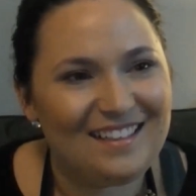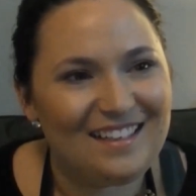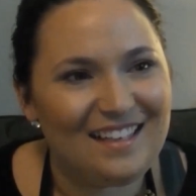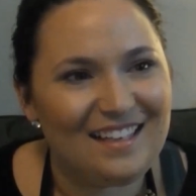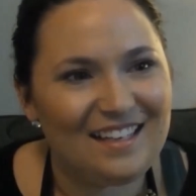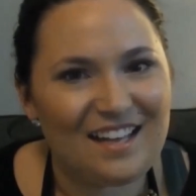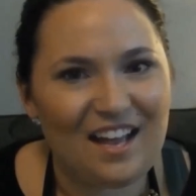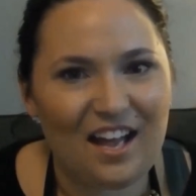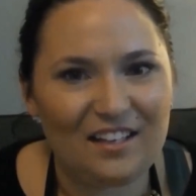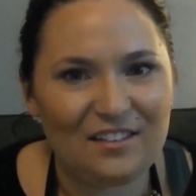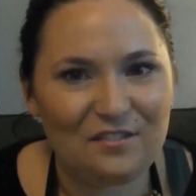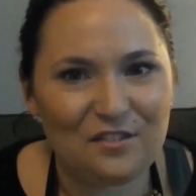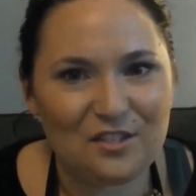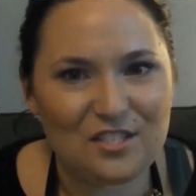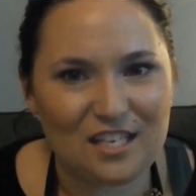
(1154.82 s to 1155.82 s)
It kind of
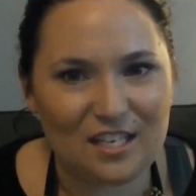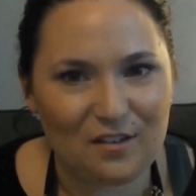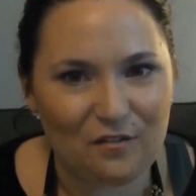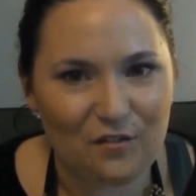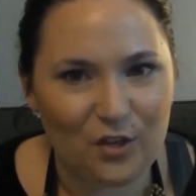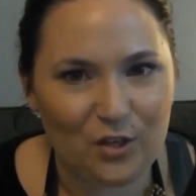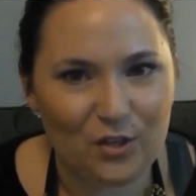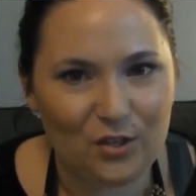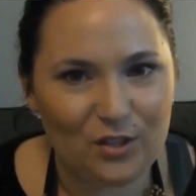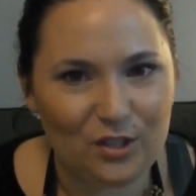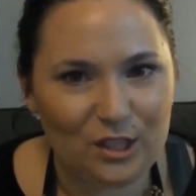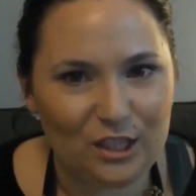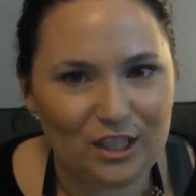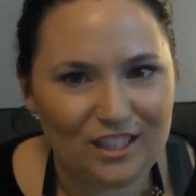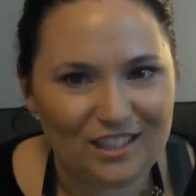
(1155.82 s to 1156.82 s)
feels like
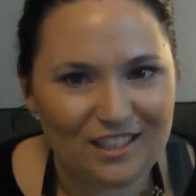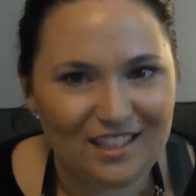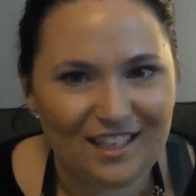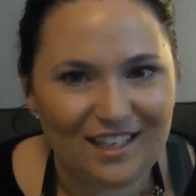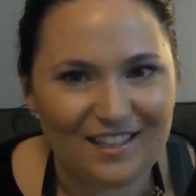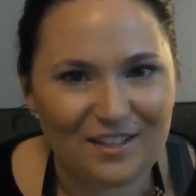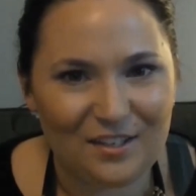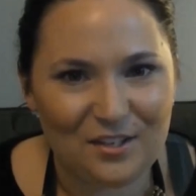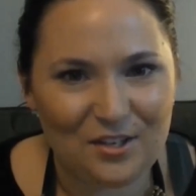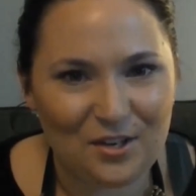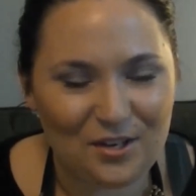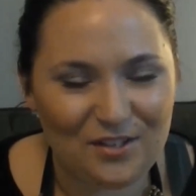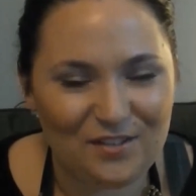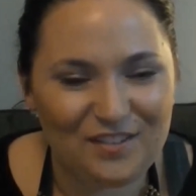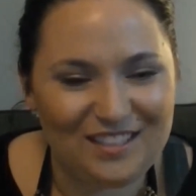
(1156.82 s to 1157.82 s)
food. I don't know
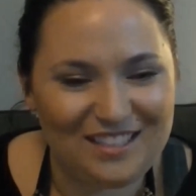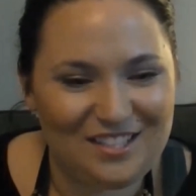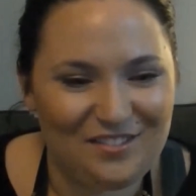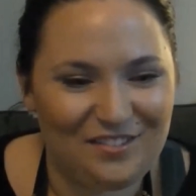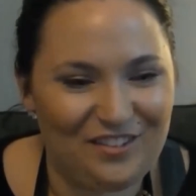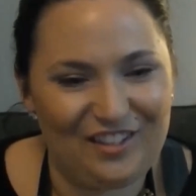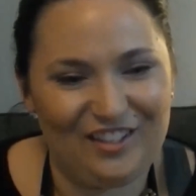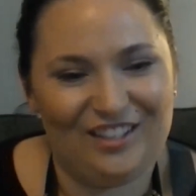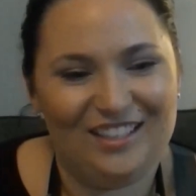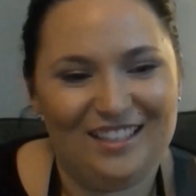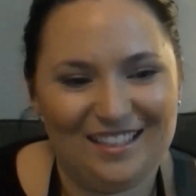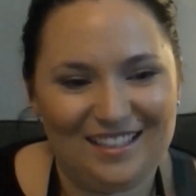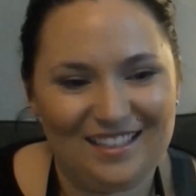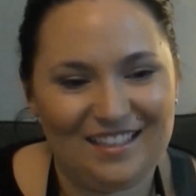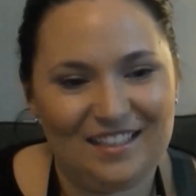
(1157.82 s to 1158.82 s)
if it's food.
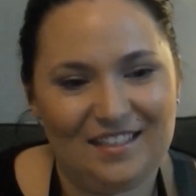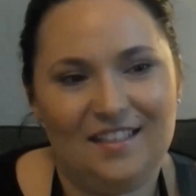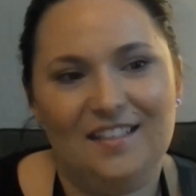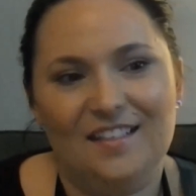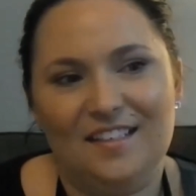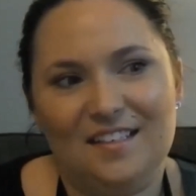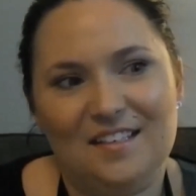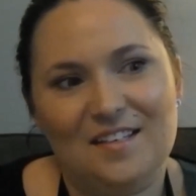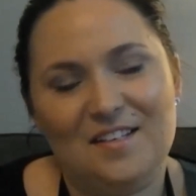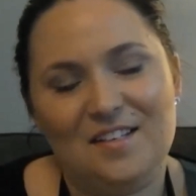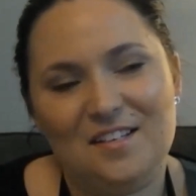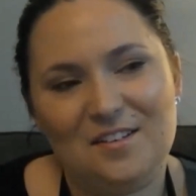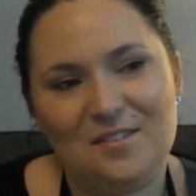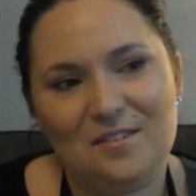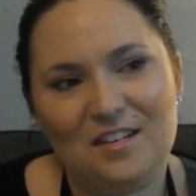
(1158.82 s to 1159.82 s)

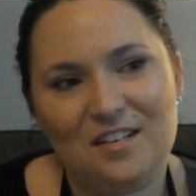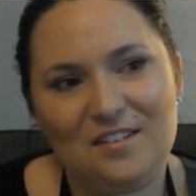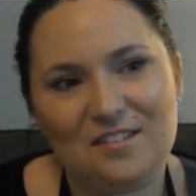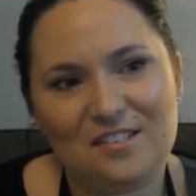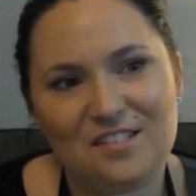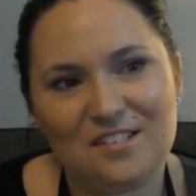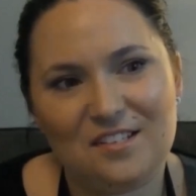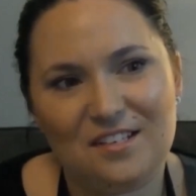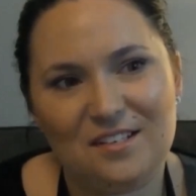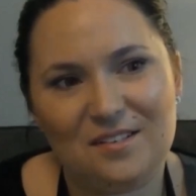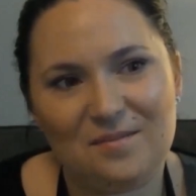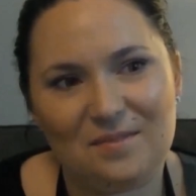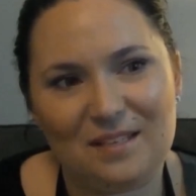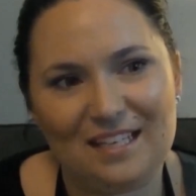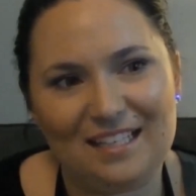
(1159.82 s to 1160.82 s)
What else could it
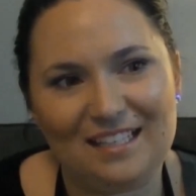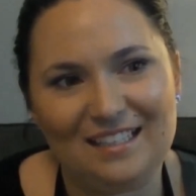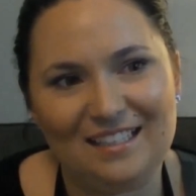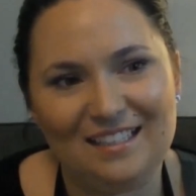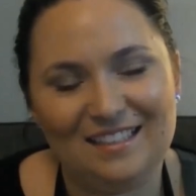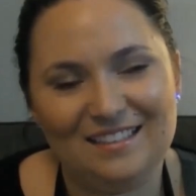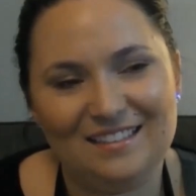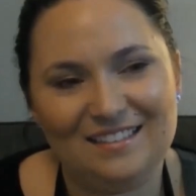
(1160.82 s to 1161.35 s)
be?